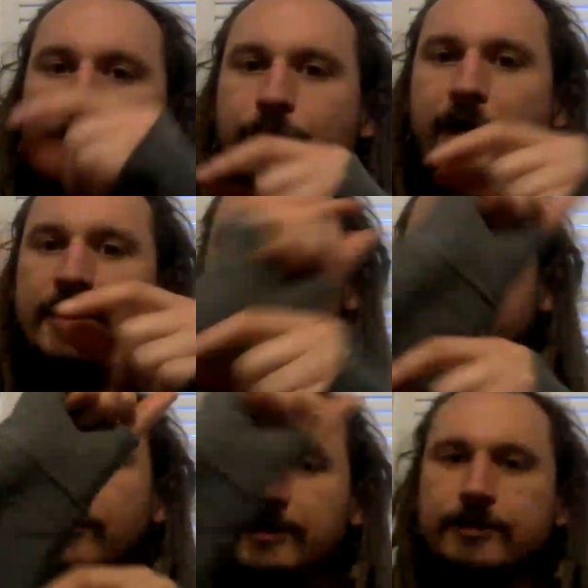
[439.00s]
as this
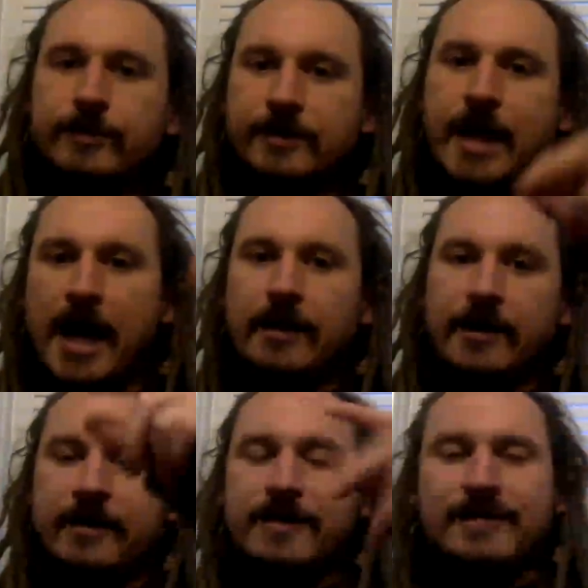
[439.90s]
one's doing that,
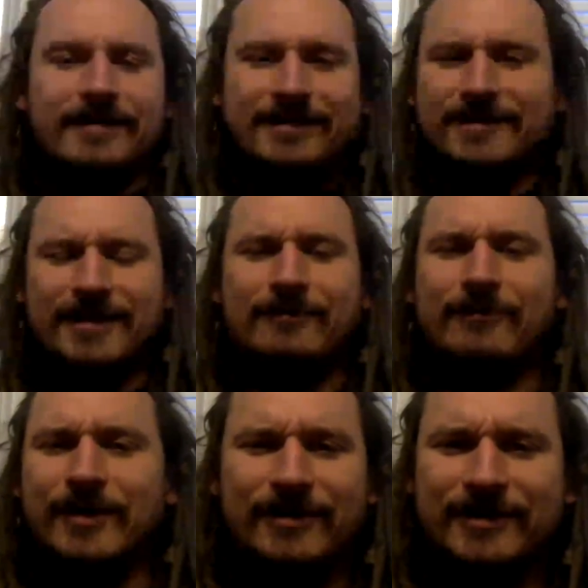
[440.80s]
like just like
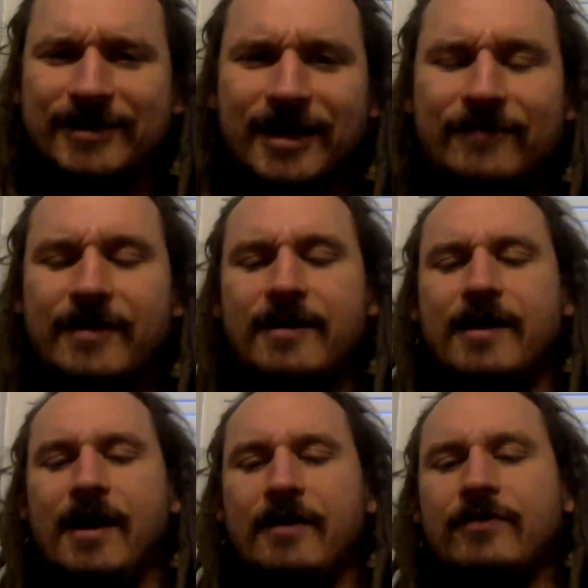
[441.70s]
weird stuff.
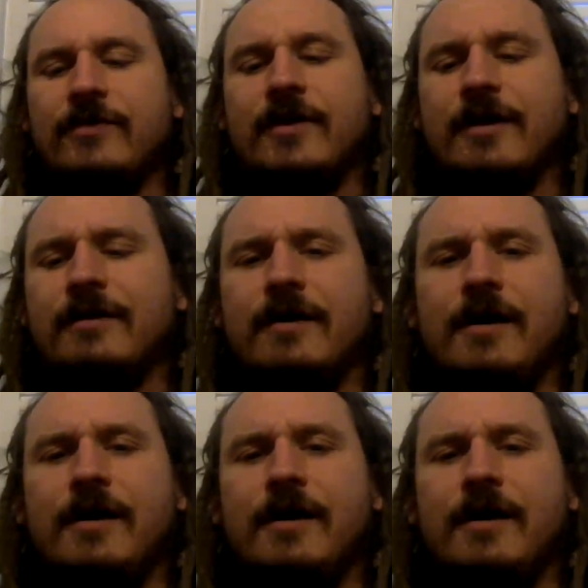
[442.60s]
And then they'd